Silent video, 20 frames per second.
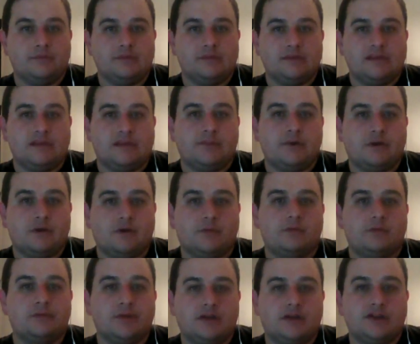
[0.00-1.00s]

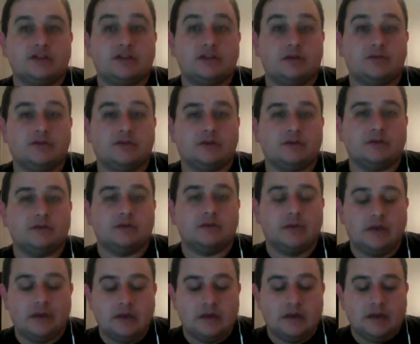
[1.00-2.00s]
typical excuses.
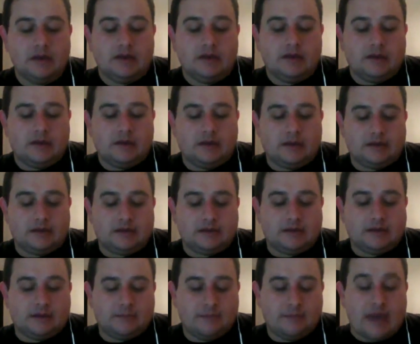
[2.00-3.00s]

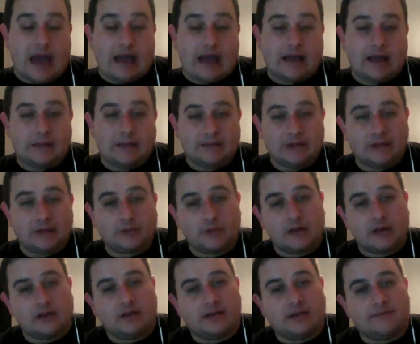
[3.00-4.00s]
And back up to
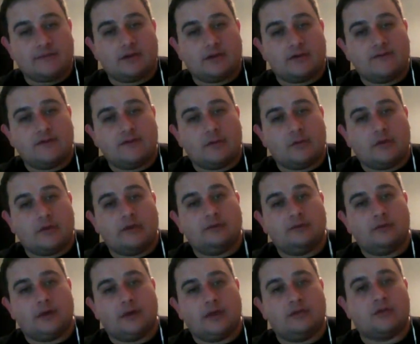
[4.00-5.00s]
311 on February
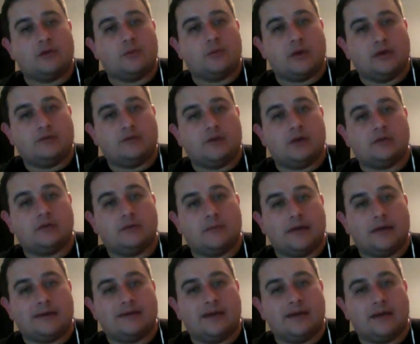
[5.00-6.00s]
23rd when I talked to
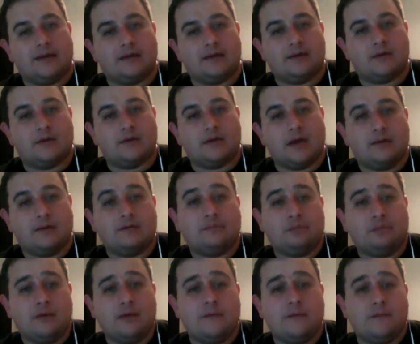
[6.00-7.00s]
my doctor. And I was
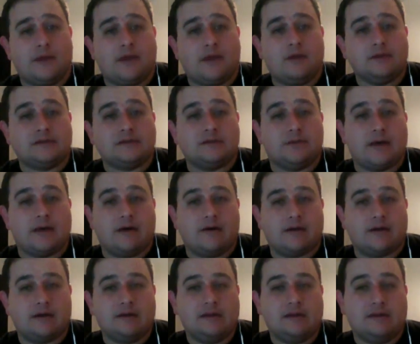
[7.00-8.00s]
pretty embarrassed about
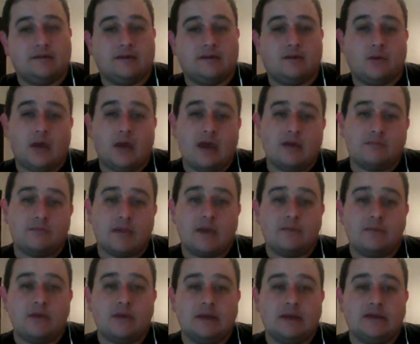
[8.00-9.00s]
it. And he said, oh, hey,
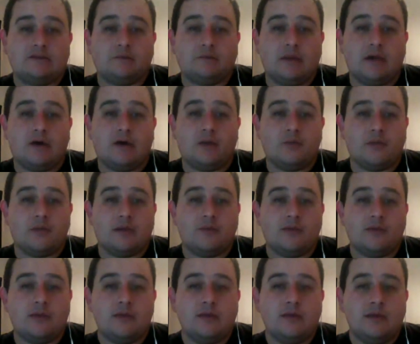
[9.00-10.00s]
maybe you need some help.
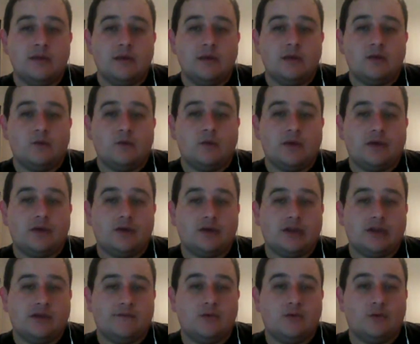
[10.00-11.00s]
Maybe we could
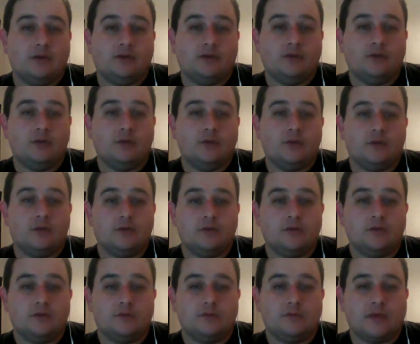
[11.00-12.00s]
give you a tool
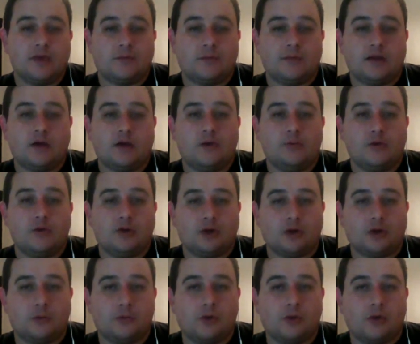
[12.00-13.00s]
that would help you
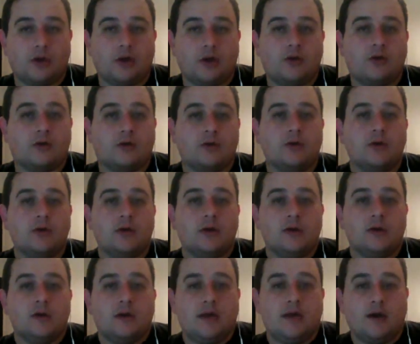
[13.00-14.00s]
curb your hunger,
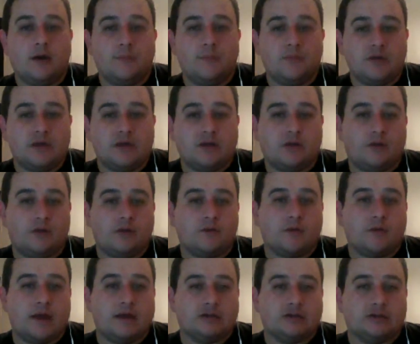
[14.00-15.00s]
help you get on the
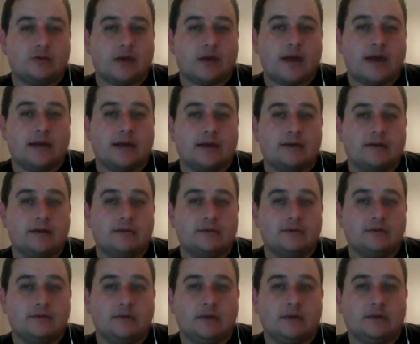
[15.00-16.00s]
right track,
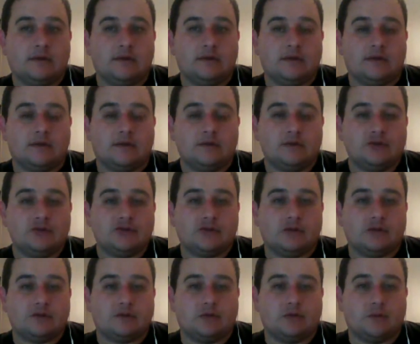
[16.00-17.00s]
and
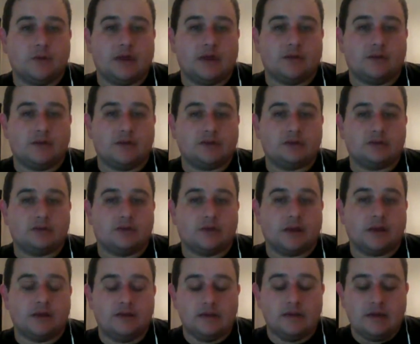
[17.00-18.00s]
start the weight loss
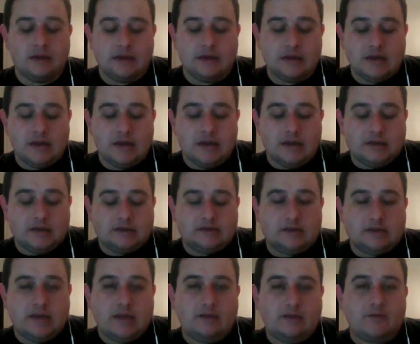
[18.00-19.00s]
journey. So
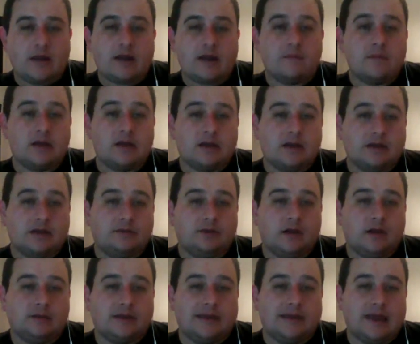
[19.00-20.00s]
he recommended I
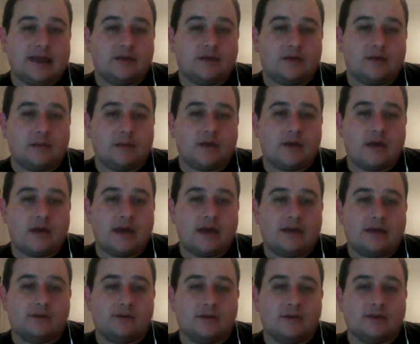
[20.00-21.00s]
talk to Kettering
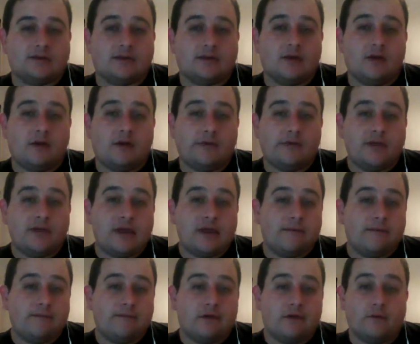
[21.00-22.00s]
Bariatrics. I called
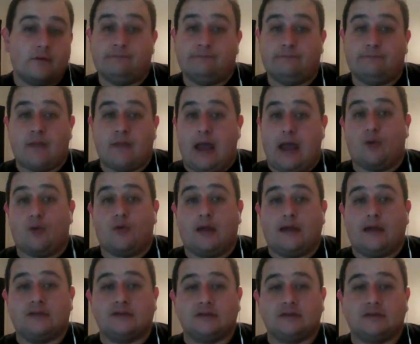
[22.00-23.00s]
them. They're
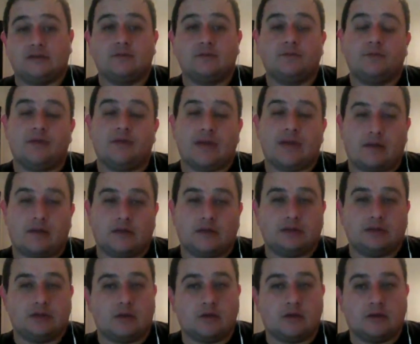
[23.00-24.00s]
outrageous without
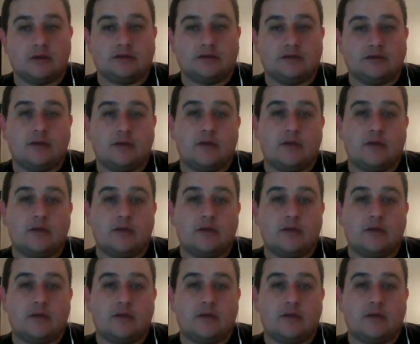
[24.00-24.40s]
insurance. So they